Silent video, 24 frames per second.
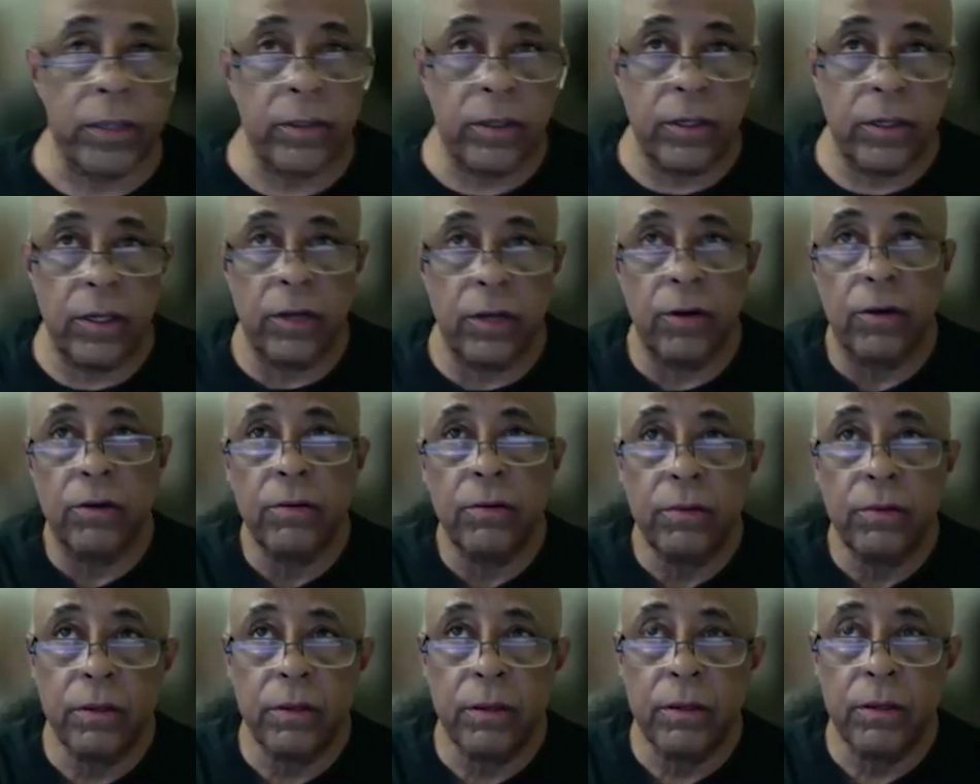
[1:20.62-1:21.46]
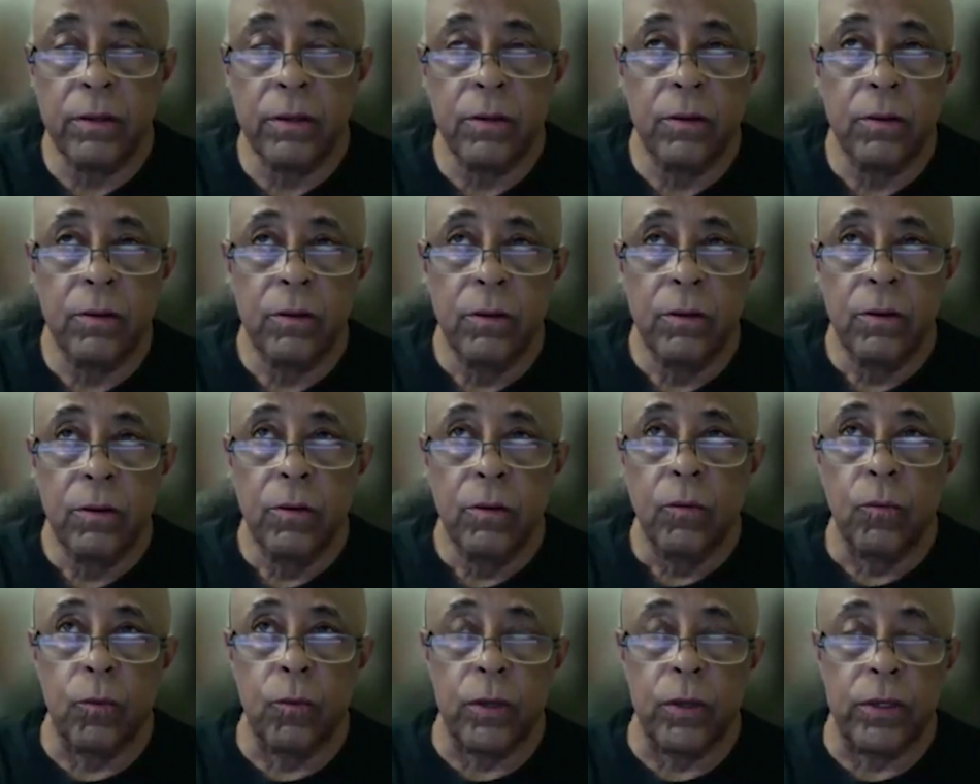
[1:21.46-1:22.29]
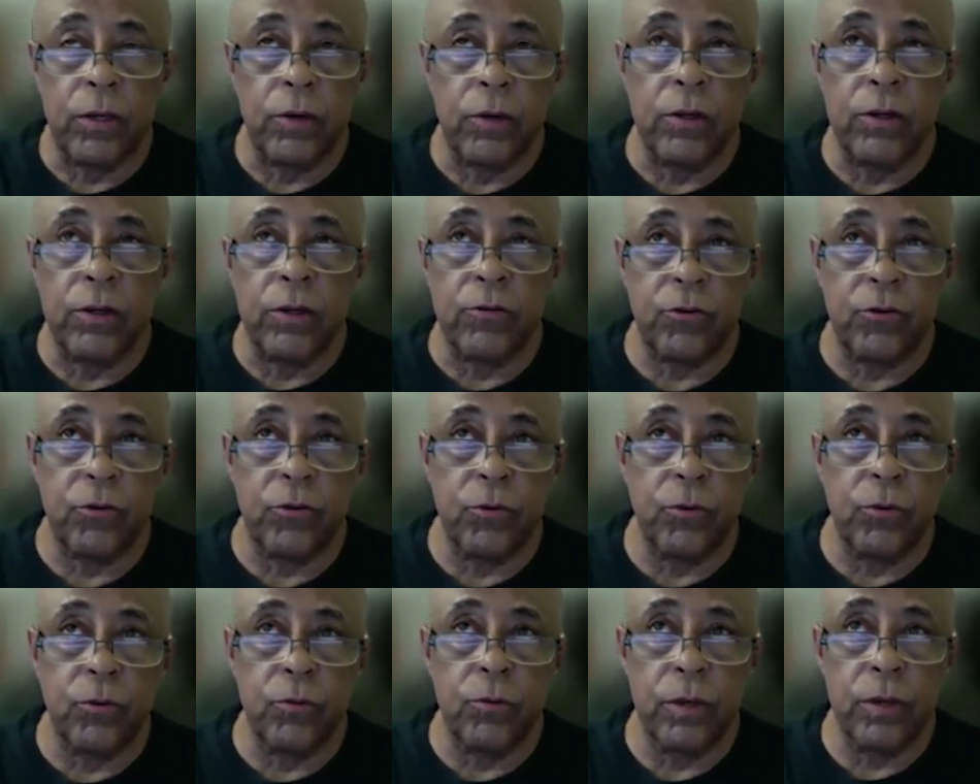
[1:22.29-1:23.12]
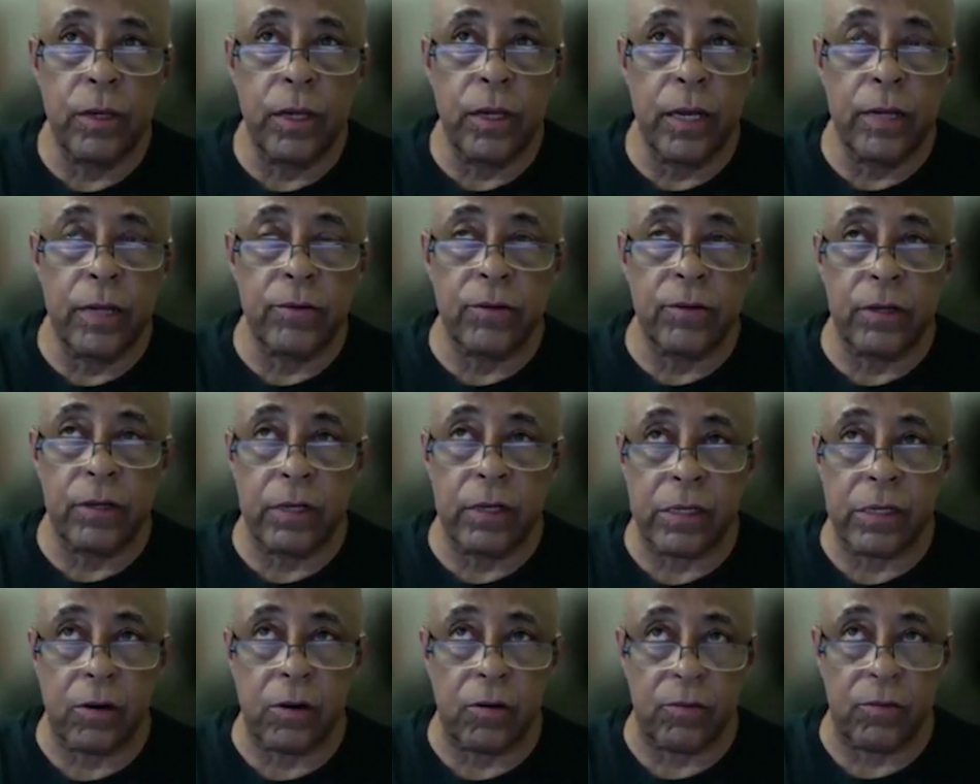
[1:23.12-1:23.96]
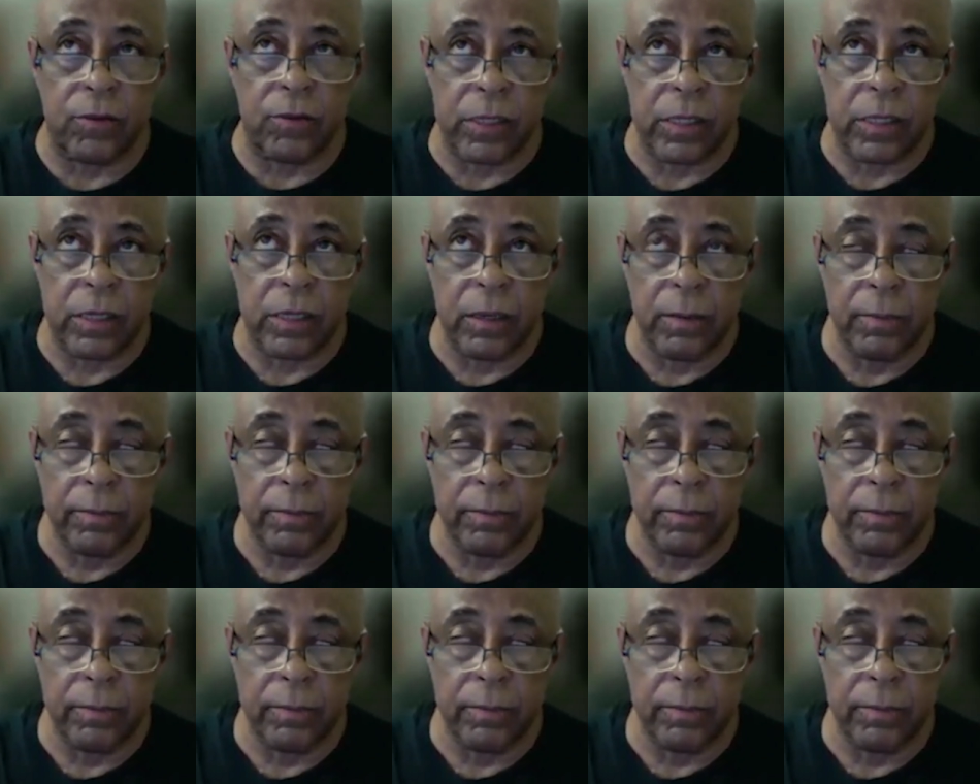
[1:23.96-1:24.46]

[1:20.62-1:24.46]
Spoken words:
year did you enter the service?